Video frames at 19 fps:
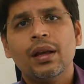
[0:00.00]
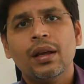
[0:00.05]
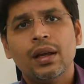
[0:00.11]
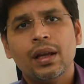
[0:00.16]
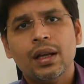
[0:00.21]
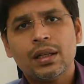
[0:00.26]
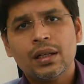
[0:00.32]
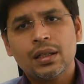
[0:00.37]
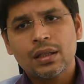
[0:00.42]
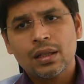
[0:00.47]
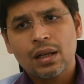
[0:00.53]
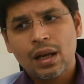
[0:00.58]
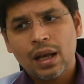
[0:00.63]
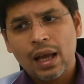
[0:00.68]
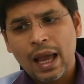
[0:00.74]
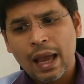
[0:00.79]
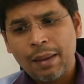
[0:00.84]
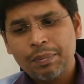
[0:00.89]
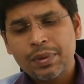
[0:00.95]
It
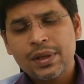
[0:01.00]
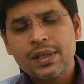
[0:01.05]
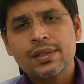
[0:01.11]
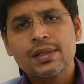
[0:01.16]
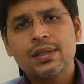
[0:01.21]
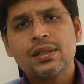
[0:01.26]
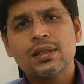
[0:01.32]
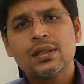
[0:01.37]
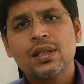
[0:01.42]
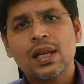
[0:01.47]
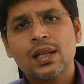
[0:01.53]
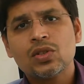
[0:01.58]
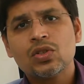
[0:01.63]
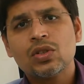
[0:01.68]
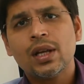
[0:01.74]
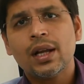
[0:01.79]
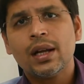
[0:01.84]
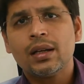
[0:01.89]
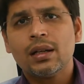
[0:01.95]
happens such
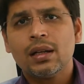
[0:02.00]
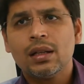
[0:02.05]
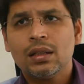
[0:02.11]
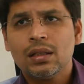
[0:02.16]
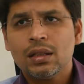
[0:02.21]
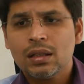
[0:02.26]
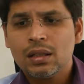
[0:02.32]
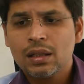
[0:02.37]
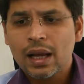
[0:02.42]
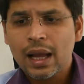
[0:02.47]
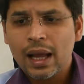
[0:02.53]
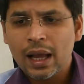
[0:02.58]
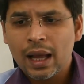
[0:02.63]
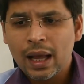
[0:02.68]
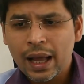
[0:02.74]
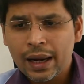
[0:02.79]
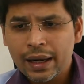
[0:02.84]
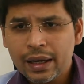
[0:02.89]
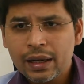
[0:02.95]
that the
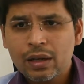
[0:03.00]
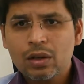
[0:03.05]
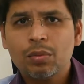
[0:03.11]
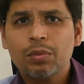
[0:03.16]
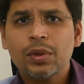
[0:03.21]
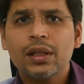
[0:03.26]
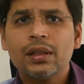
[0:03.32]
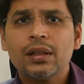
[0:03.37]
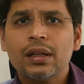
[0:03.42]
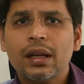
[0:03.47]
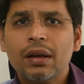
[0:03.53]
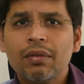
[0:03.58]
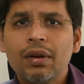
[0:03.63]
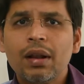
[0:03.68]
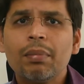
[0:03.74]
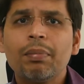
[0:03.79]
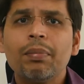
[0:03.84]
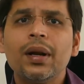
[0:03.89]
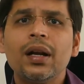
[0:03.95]
anatomy, the
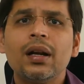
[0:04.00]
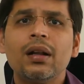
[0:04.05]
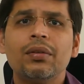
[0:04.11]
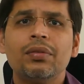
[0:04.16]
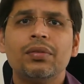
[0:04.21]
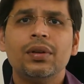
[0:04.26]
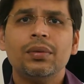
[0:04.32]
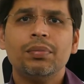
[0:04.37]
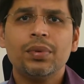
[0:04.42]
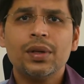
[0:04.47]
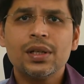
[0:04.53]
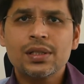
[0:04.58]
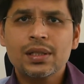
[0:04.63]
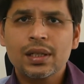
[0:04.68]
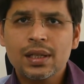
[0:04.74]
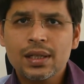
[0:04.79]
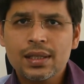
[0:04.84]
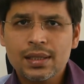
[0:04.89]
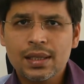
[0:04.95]
development of the
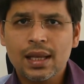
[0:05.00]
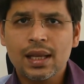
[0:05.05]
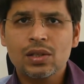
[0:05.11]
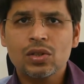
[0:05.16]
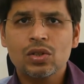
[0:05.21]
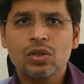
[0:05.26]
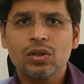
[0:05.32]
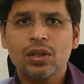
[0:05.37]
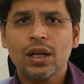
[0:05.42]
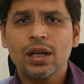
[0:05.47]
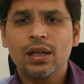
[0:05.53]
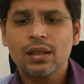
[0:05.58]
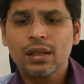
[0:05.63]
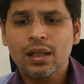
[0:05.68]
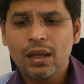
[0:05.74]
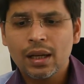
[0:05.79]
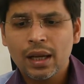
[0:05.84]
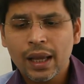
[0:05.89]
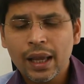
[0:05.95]
person is such that
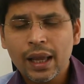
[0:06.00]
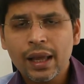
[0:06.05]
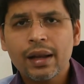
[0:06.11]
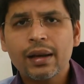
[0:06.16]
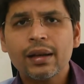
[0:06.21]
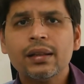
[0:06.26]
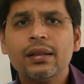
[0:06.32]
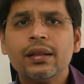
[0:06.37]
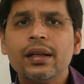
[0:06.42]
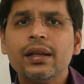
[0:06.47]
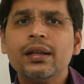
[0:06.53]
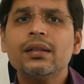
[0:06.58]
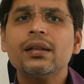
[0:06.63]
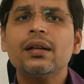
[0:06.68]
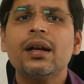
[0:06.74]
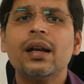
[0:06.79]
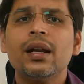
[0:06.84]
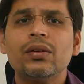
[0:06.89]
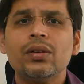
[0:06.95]
the hair in the
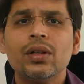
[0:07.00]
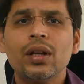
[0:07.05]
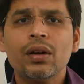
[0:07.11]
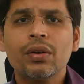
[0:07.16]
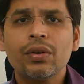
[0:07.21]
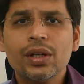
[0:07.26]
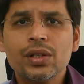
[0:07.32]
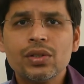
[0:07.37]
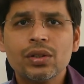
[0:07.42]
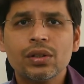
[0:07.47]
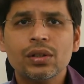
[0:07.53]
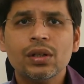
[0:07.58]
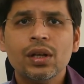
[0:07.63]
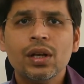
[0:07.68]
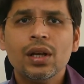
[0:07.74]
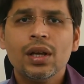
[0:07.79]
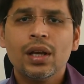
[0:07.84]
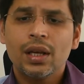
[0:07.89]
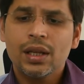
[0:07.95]
intergluteal region
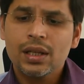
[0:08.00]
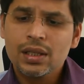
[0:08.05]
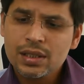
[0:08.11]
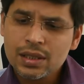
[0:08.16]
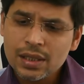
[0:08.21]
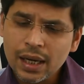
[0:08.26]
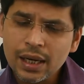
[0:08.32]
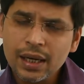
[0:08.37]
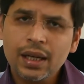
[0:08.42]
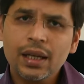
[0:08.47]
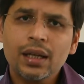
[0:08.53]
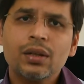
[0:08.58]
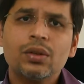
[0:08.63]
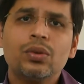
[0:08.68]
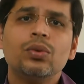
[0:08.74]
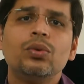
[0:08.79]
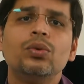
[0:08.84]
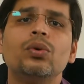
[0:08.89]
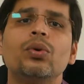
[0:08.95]
is tending
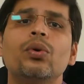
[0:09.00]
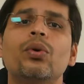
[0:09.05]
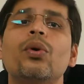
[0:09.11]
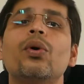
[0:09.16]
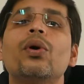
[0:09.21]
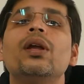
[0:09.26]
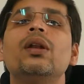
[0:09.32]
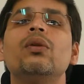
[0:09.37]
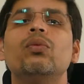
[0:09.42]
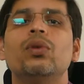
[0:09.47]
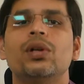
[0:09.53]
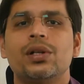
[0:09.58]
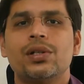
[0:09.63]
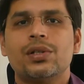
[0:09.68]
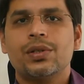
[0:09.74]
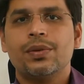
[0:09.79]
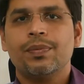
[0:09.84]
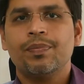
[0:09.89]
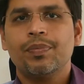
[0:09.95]
to grow
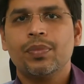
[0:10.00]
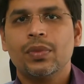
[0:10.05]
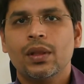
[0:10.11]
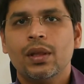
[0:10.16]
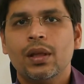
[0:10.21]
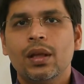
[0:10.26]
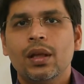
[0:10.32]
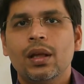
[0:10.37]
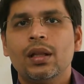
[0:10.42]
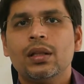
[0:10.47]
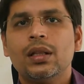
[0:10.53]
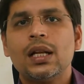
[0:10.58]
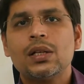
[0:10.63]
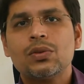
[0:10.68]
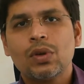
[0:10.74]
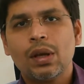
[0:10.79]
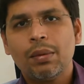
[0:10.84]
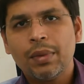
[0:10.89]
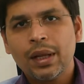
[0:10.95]
inwards.
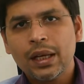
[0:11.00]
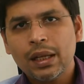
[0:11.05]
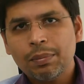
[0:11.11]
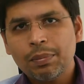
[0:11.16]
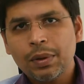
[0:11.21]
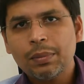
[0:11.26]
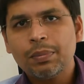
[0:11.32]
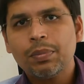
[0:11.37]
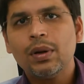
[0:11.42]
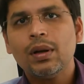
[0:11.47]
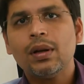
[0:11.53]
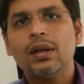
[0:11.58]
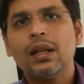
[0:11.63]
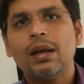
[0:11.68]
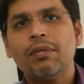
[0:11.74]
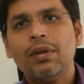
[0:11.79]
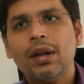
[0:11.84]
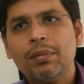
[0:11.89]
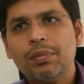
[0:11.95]
That's why many people
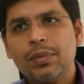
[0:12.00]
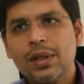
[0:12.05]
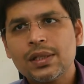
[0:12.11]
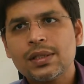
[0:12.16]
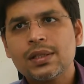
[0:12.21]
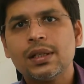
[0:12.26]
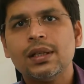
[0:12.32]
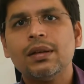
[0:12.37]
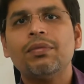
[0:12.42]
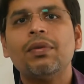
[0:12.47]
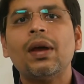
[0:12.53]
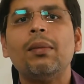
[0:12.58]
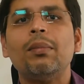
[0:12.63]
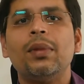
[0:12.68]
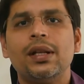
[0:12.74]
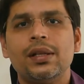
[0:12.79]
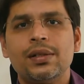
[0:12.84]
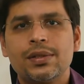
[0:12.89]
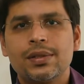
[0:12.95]
develop this in
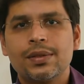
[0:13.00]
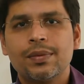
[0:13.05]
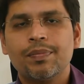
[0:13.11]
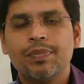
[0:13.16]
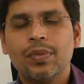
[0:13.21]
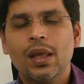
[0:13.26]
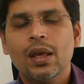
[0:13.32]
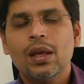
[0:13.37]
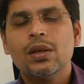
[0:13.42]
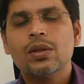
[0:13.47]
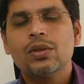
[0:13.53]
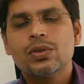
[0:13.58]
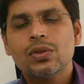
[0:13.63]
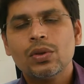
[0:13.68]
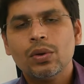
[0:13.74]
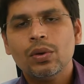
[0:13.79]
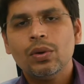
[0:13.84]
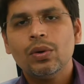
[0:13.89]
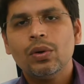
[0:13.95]
families.
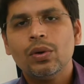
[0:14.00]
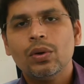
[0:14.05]
So